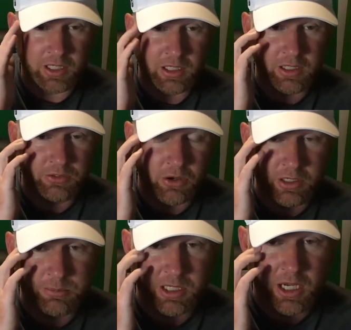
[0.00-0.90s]
that is going
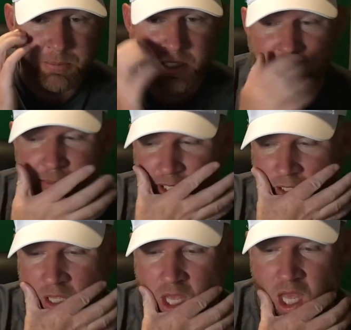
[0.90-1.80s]
to be up and
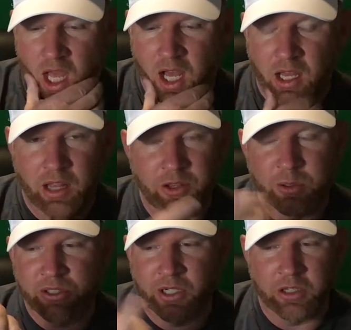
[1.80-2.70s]
coming. There
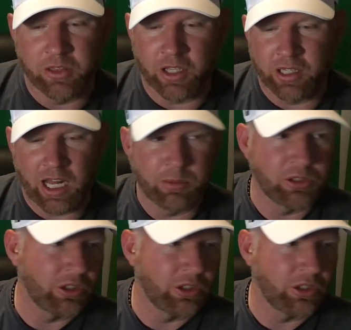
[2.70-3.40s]
was another thing that I was